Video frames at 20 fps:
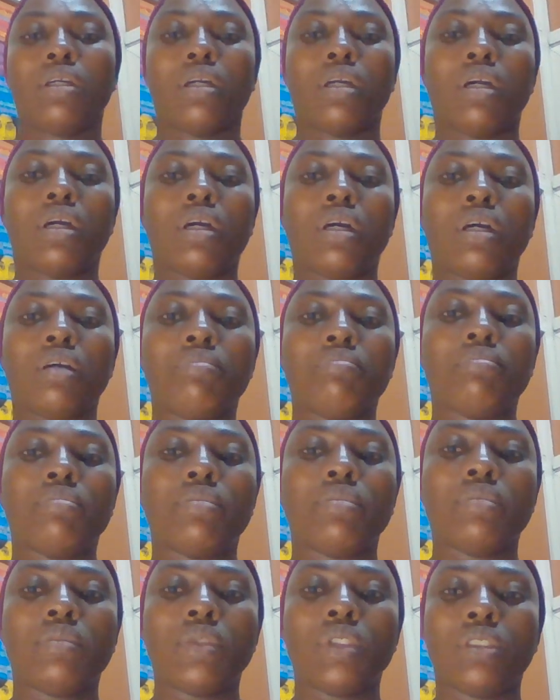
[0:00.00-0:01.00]

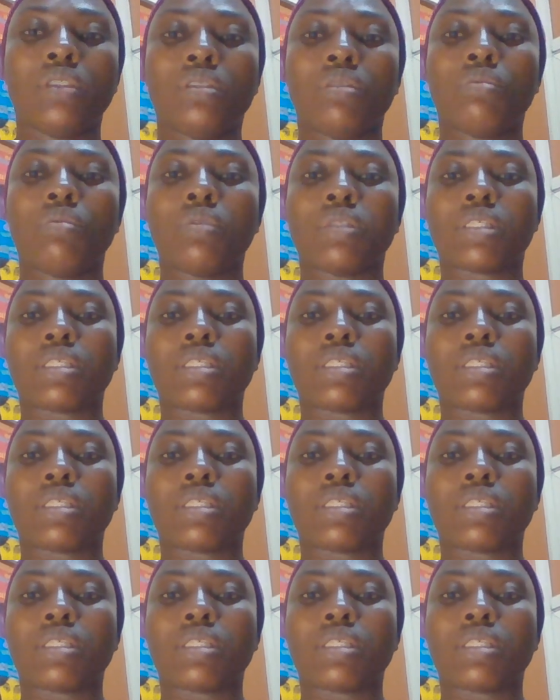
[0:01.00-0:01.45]
you will